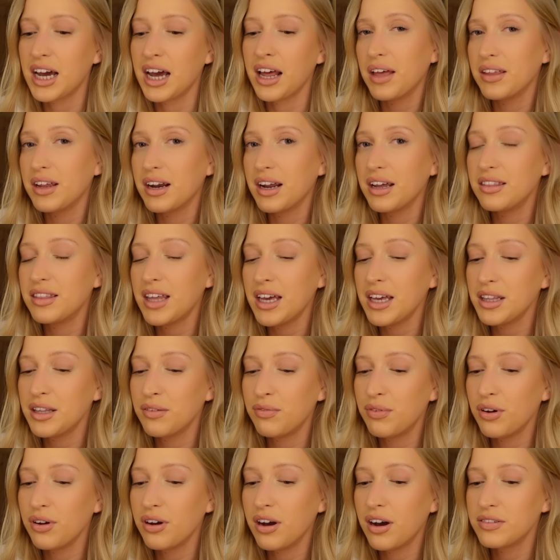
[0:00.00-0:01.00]
And then I think the
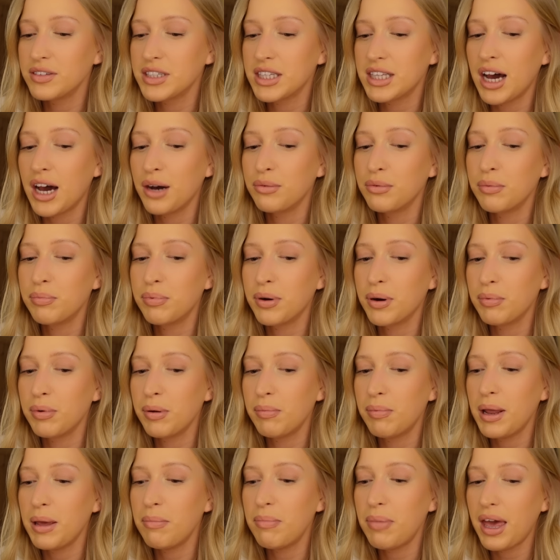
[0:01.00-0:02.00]
vlog after that will
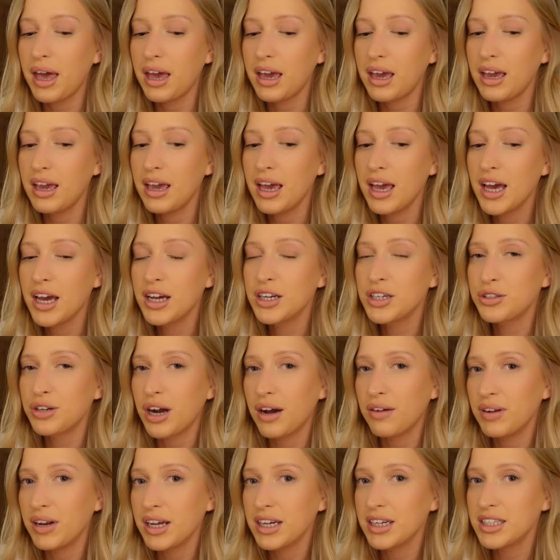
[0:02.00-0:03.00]
probably be
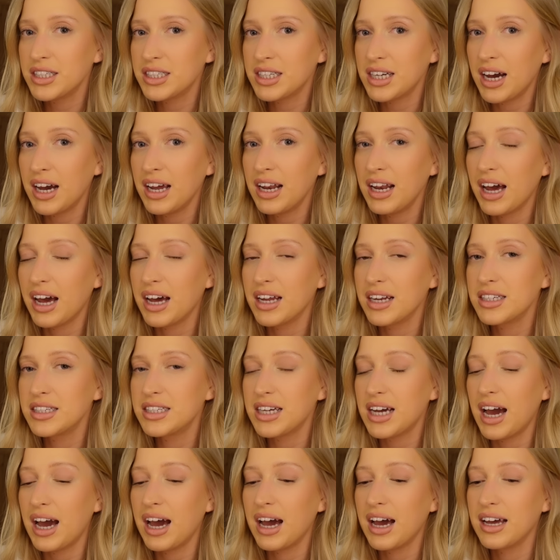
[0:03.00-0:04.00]
travelling to Thailand
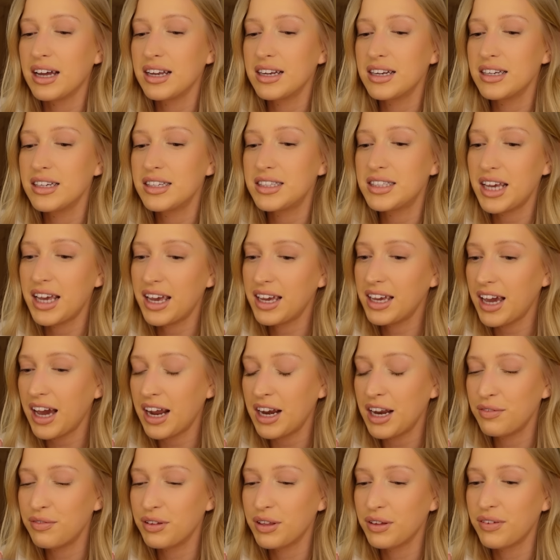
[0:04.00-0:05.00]
and seeing
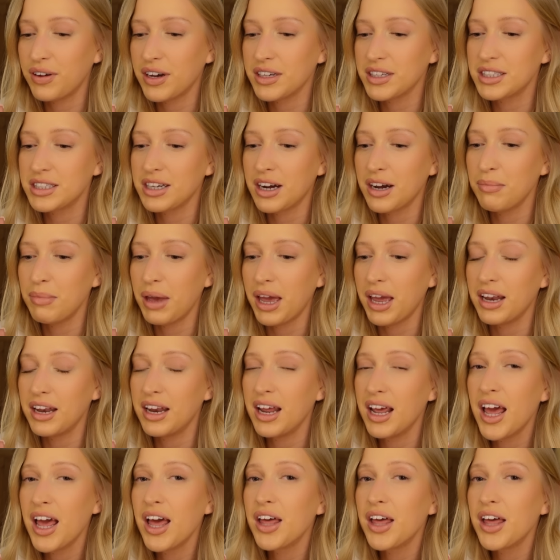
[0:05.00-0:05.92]
Kenny for the first time in